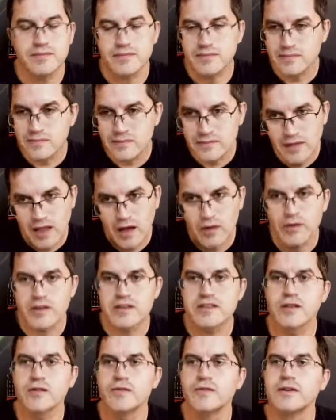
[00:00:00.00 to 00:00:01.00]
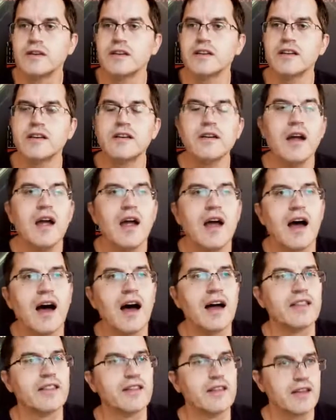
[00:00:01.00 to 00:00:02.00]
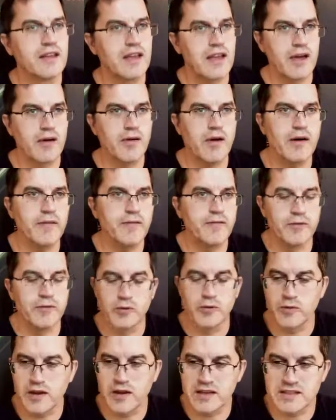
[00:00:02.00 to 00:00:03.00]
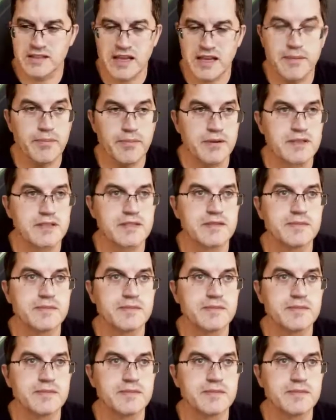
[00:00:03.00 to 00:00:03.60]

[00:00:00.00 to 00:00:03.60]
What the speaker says: Now let's go further and have a few examples.